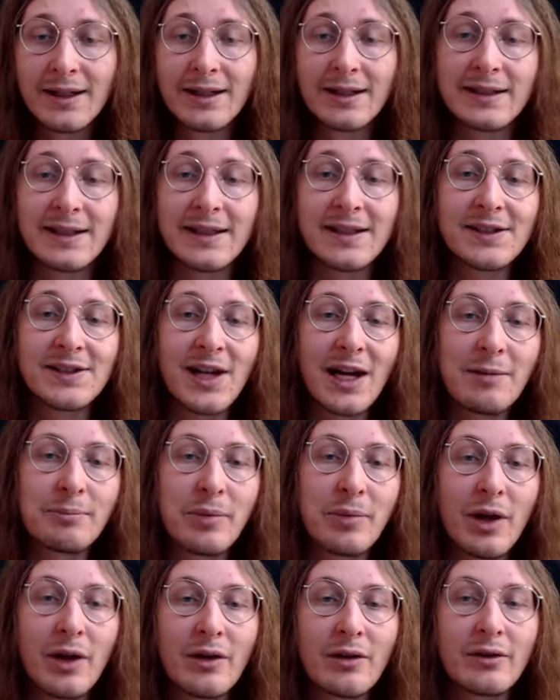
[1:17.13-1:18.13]
this
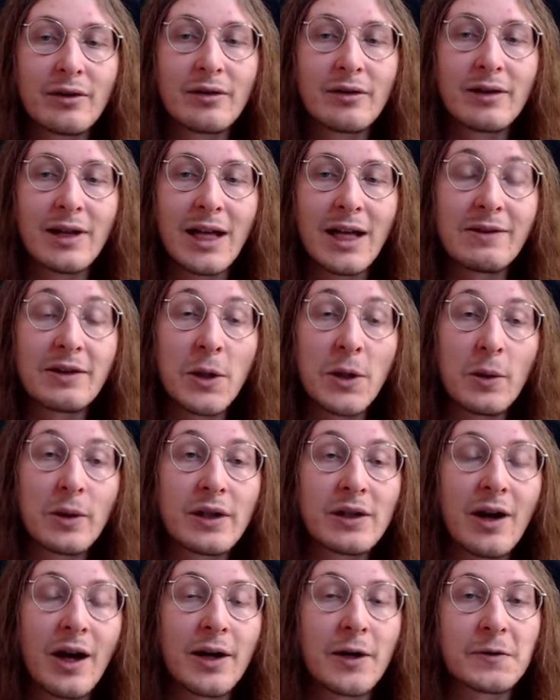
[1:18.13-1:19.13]
champion, even though it
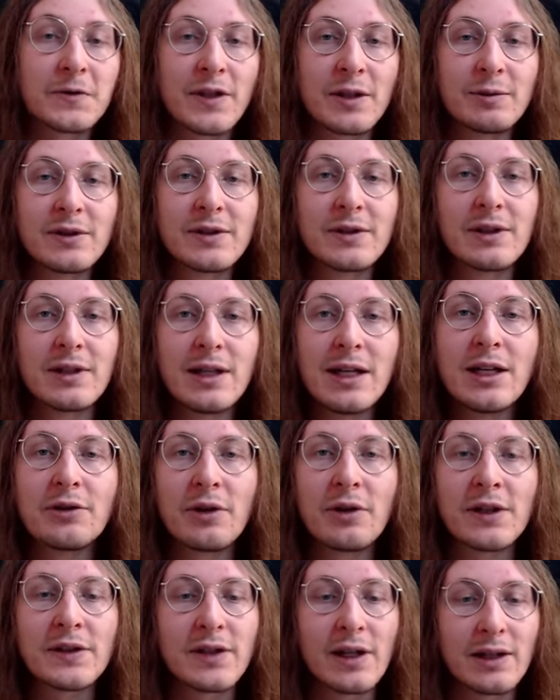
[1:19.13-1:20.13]
kind of seems
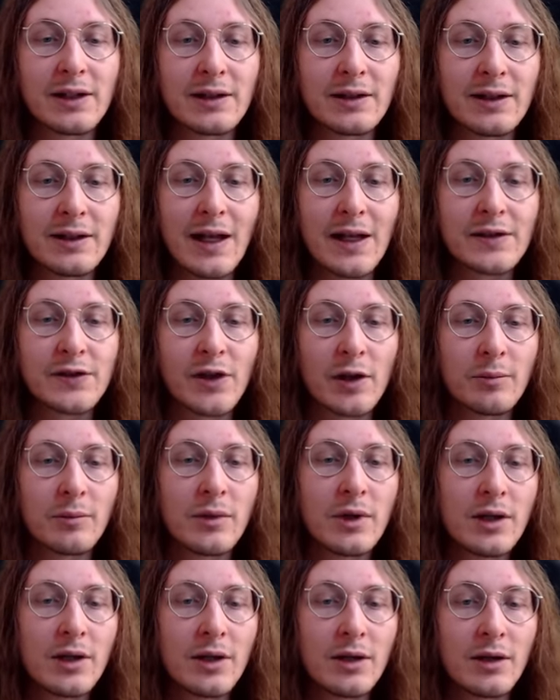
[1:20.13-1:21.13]
interesting that it has some,
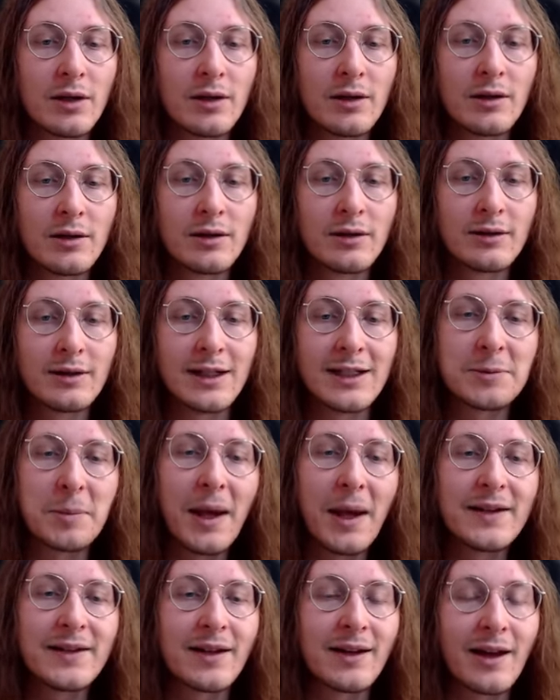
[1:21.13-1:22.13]
it's
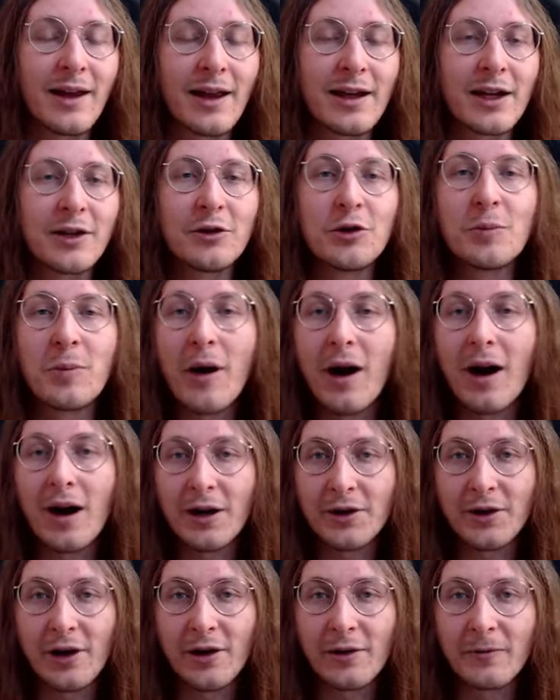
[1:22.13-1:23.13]
basically like a new
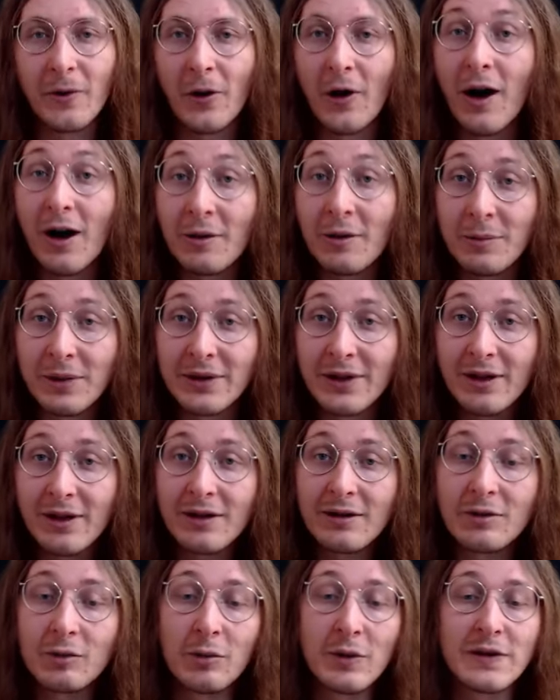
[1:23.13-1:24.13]
partner for Arbiter,
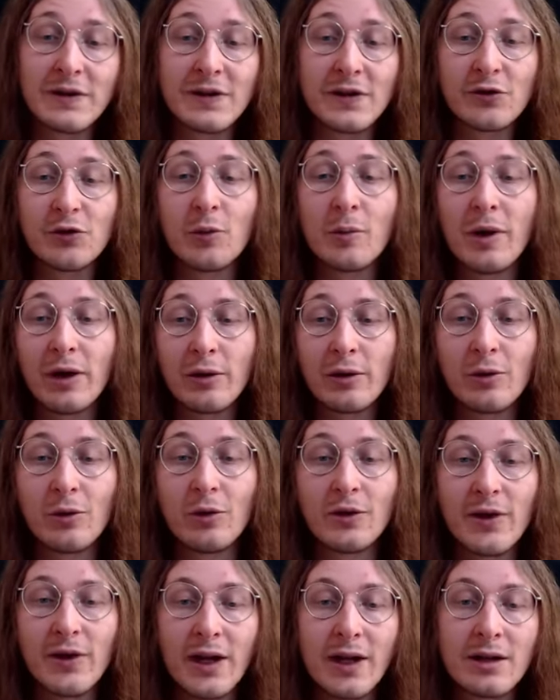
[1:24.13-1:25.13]
which is a super
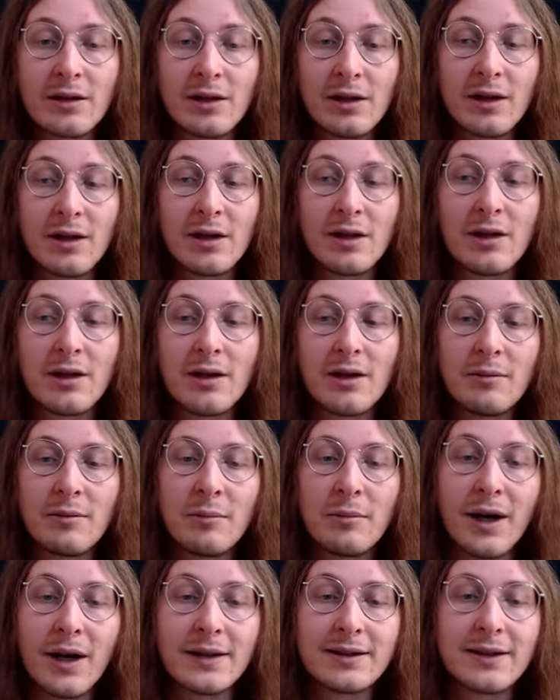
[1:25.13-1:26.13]
cool thing,
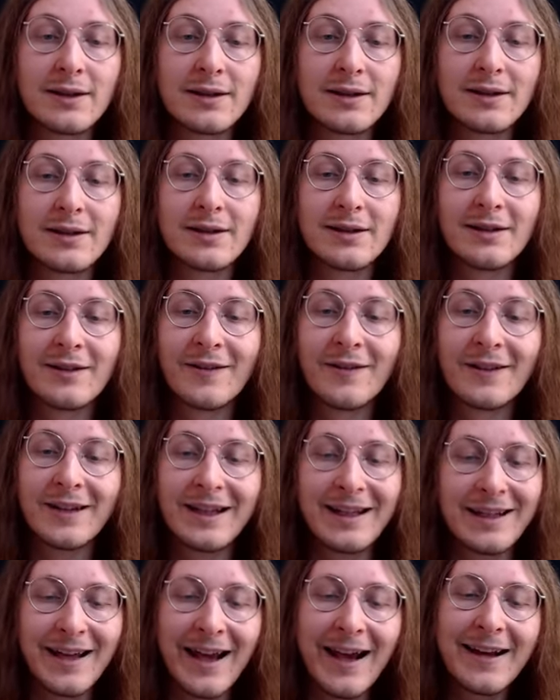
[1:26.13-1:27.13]
but
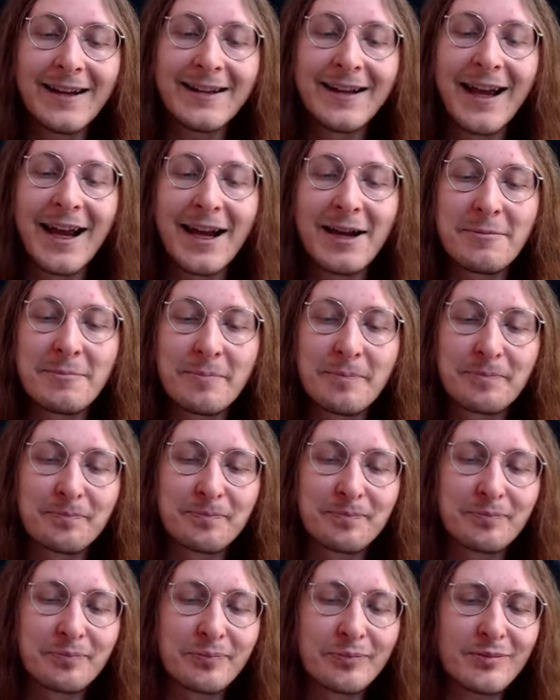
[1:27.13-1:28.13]
in end game,
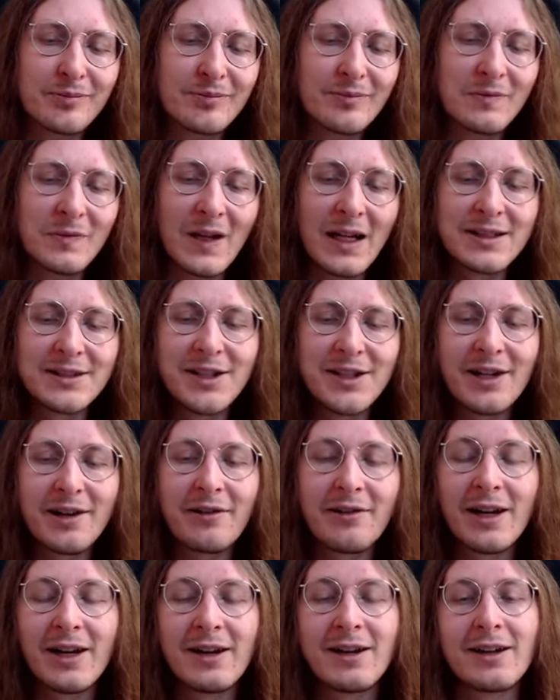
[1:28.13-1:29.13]

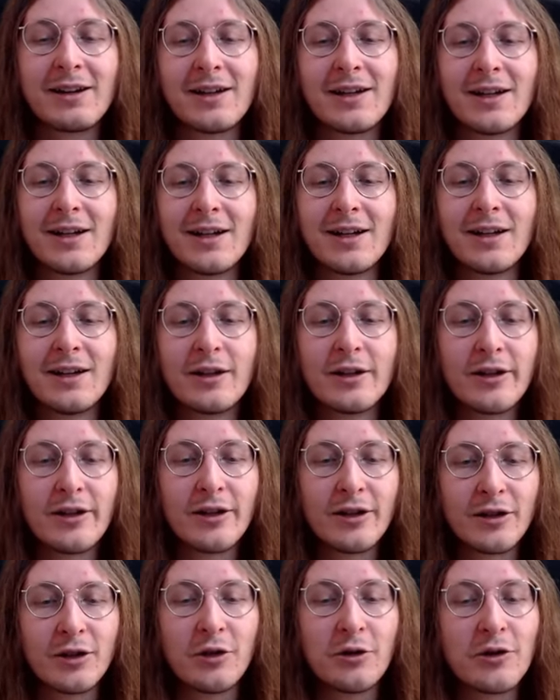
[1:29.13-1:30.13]
generally,
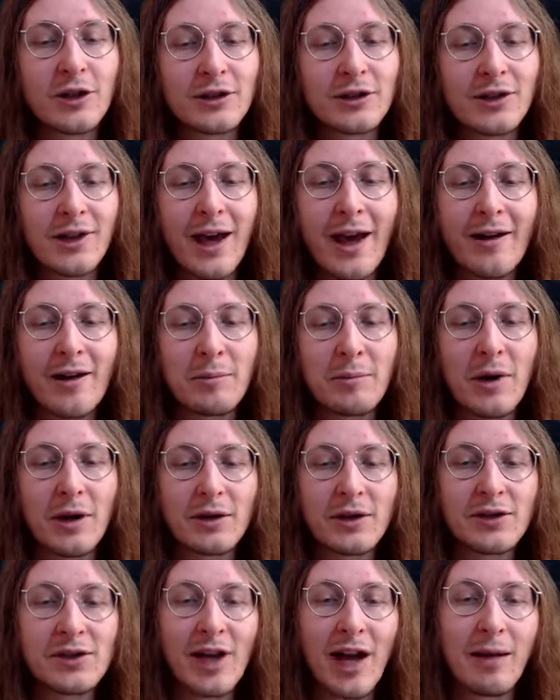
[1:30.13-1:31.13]
you don't care about
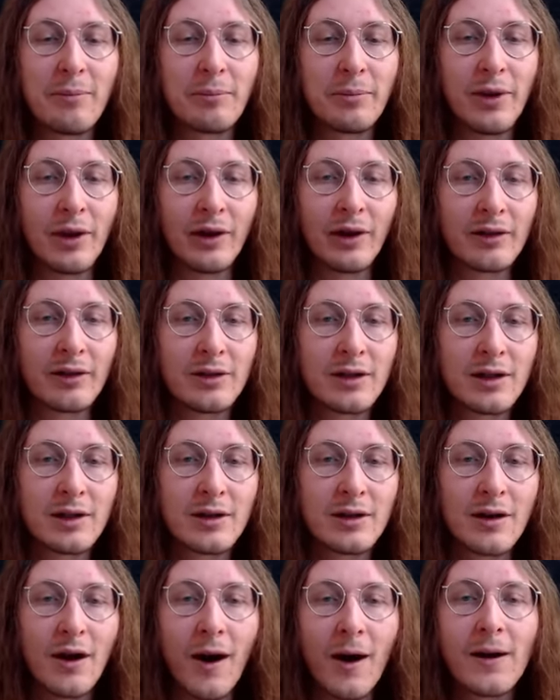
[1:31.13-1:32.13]
the champion
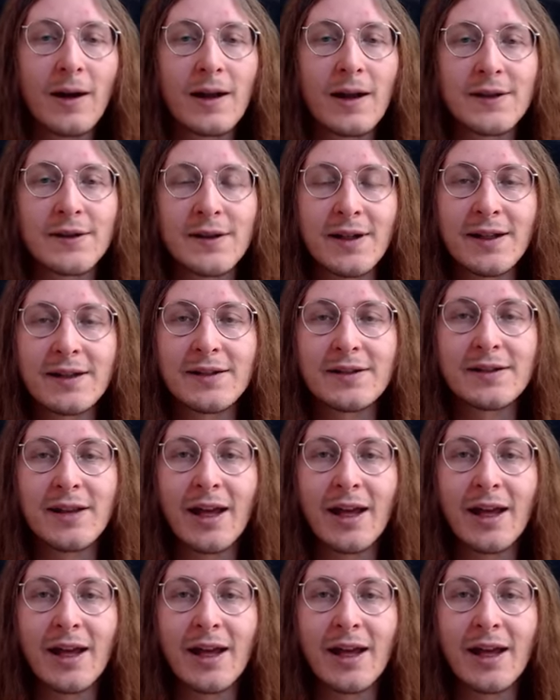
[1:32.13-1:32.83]
unless it